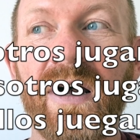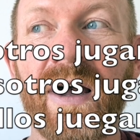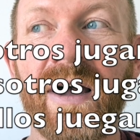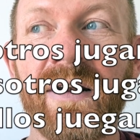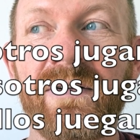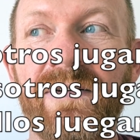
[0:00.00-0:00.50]

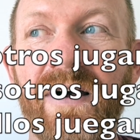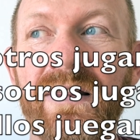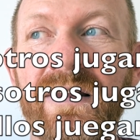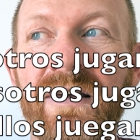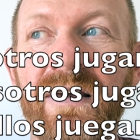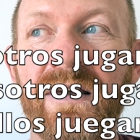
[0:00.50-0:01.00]
And
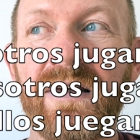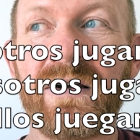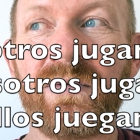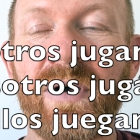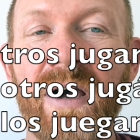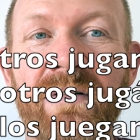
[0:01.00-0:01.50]

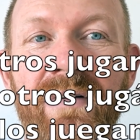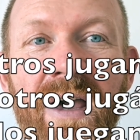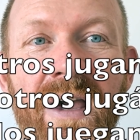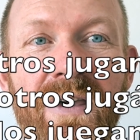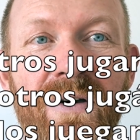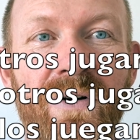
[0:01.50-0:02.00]
finally, we have
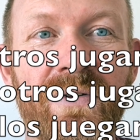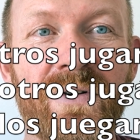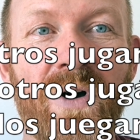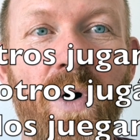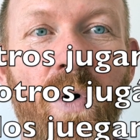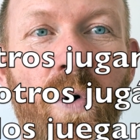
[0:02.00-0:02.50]

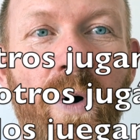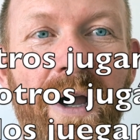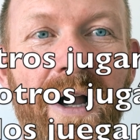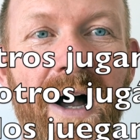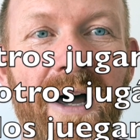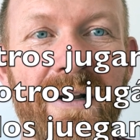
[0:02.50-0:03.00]
ellos
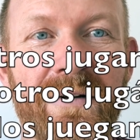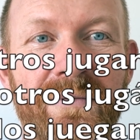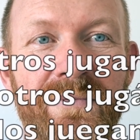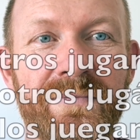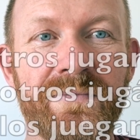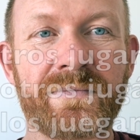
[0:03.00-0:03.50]
juegan.